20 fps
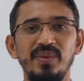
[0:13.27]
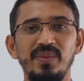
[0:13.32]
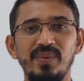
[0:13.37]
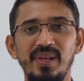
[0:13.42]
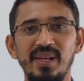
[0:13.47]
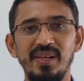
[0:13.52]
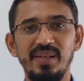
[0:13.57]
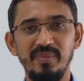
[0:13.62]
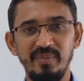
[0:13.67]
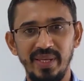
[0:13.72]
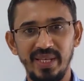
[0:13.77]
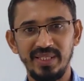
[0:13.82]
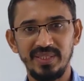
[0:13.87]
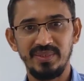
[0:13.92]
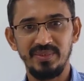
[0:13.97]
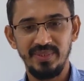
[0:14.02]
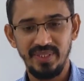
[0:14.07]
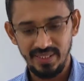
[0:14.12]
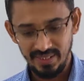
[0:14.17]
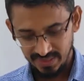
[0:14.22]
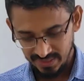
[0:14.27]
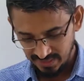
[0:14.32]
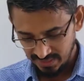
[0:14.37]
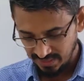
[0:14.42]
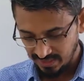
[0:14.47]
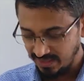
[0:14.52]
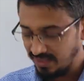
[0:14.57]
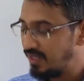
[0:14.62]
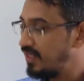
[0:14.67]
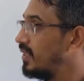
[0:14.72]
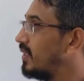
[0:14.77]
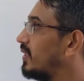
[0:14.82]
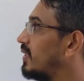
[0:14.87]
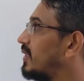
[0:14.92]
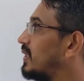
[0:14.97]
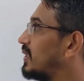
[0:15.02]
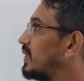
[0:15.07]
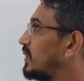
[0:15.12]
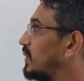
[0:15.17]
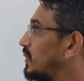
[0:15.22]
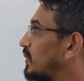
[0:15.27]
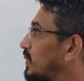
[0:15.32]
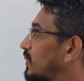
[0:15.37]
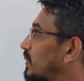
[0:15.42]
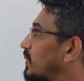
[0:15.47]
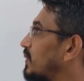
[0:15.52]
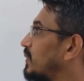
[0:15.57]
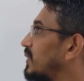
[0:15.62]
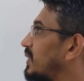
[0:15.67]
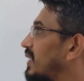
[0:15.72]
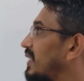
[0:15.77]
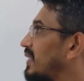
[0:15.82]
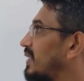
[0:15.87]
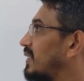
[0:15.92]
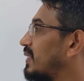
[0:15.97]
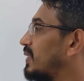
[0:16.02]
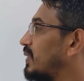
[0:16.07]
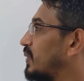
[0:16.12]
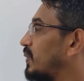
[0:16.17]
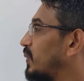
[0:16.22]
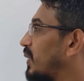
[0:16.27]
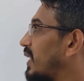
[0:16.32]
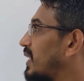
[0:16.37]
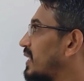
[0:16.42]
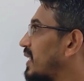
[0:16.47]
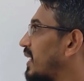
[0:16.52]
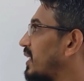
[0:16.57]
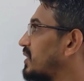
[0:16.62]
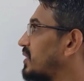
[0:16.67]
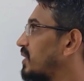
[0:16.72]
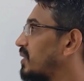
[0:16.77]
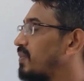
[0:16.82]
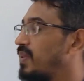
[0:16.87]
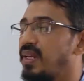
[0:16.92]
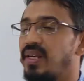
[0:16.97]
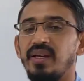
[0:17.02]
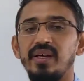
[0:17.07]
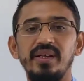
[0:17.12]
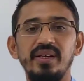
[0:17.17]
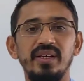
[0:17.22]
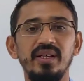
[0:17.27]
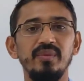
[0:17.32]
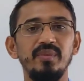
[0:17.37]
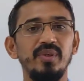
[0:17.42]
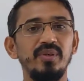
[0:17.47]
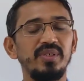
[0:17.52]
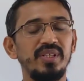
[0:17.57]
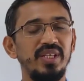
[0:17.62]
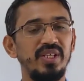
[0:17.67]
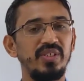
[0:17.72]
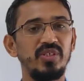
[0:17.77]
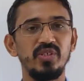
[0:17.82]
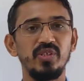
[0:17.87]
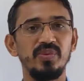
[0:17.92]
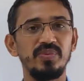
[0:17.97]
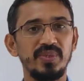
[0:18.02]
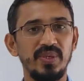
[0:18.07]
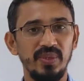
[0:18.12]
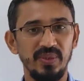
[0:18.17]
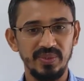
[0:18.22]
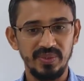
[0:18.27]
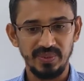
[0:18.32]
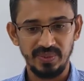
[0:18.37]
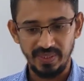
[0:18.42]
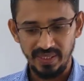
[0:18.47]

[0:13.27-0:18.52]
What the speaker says: Welcome back, students. So in today's lecture we are learning about Kirchhoff's laws.